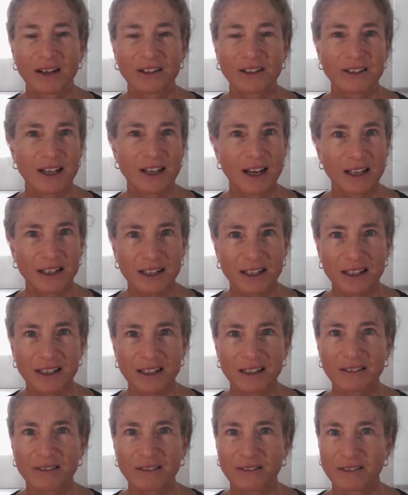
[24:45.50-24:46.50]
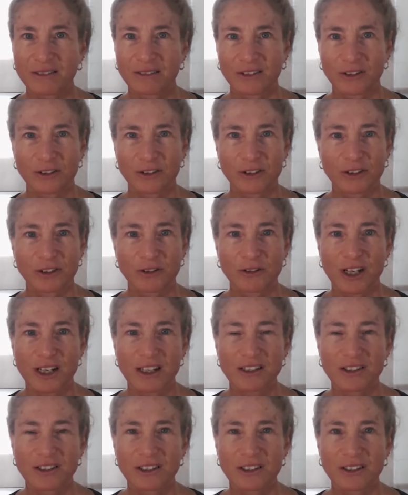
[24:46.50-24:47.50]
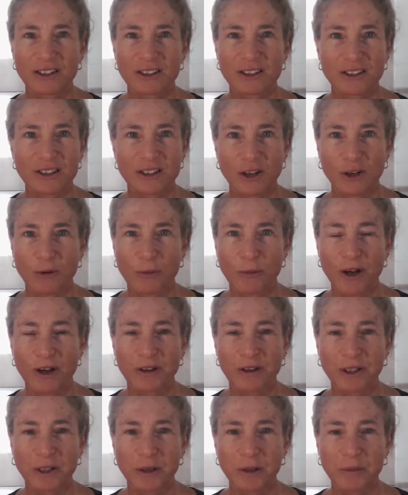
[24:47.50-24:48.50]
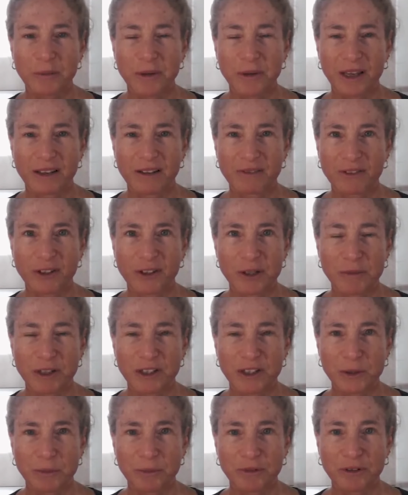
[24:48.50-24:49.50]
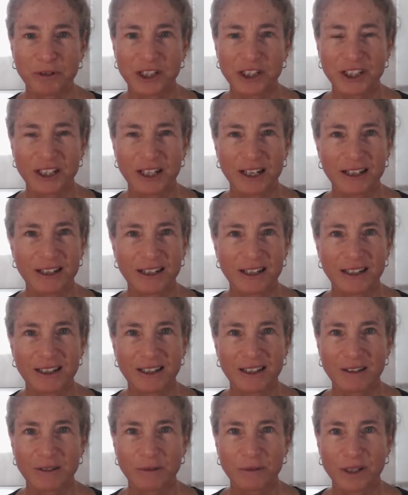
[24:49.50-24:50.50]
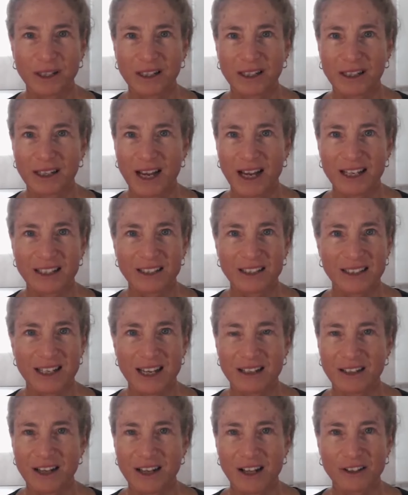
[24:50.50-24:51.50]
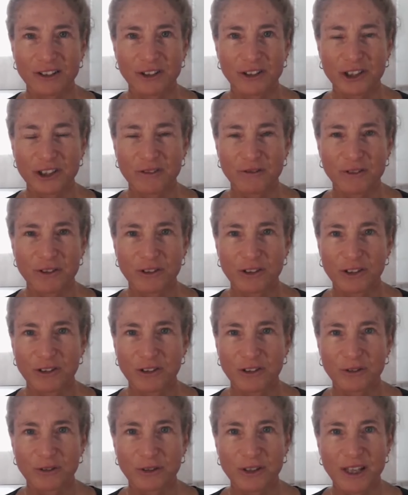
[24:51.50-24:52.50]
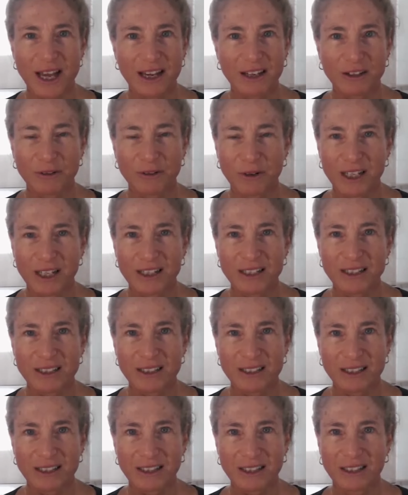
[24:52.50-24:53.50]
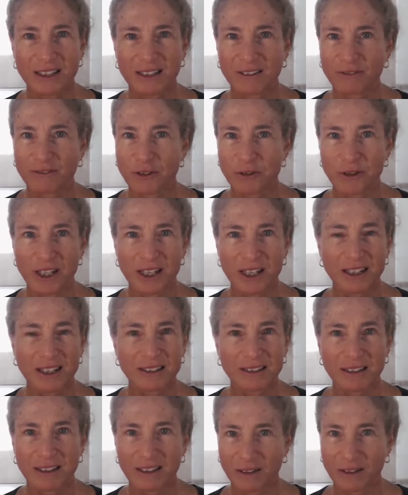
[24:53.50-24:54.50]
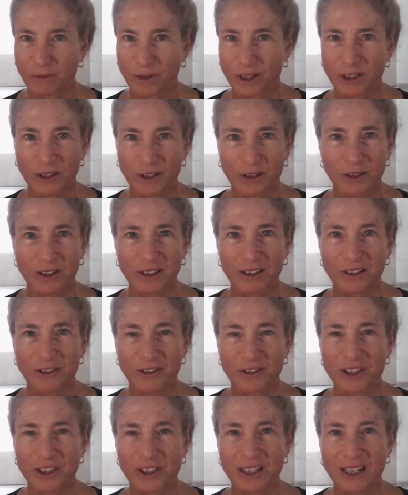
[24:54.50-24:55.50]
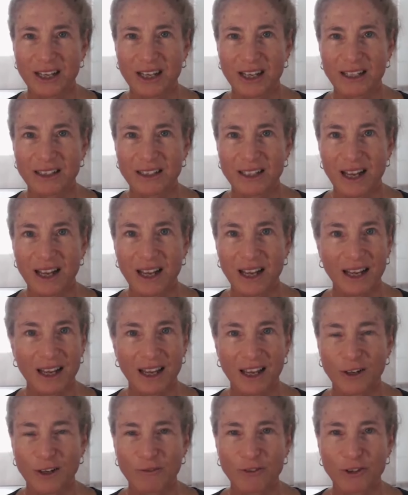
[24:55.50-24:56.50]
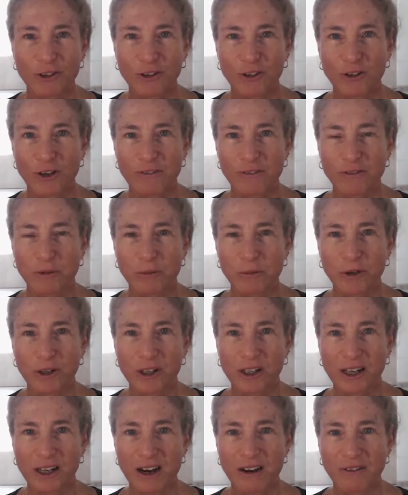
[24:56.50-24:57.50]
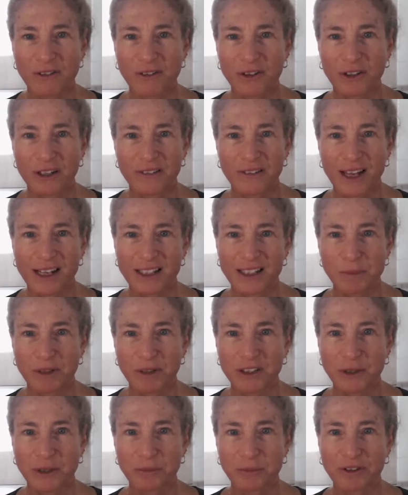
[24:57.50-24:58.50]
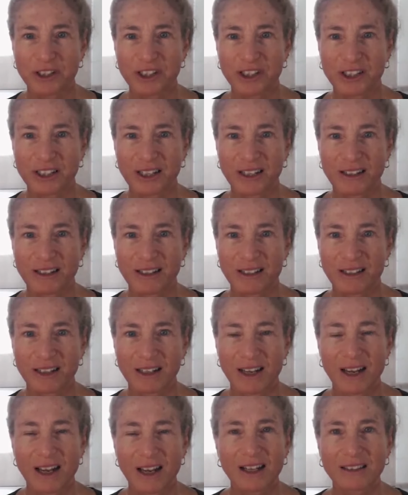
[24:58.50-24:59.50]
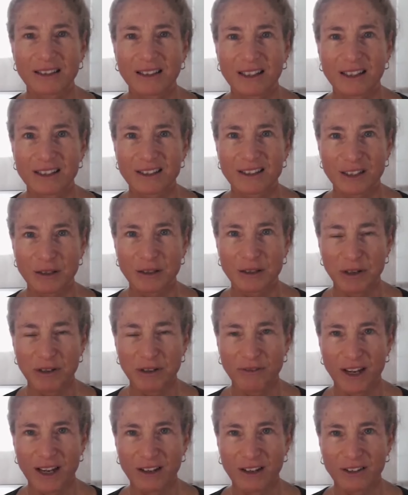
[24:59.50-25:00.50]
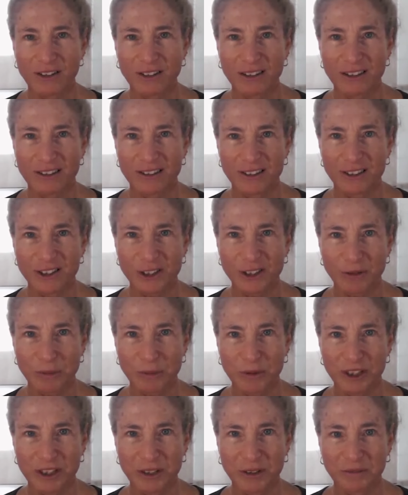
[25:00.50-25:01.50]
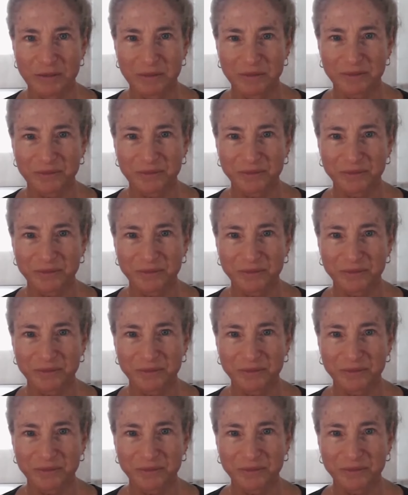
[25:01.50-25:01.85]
Donna, your donations are welcome and very much appreciated. We ask $10. If you can do that, great. If you can't, we totally understand. And if you can offer more to cover, that's much appreciated. Links can be found in the description.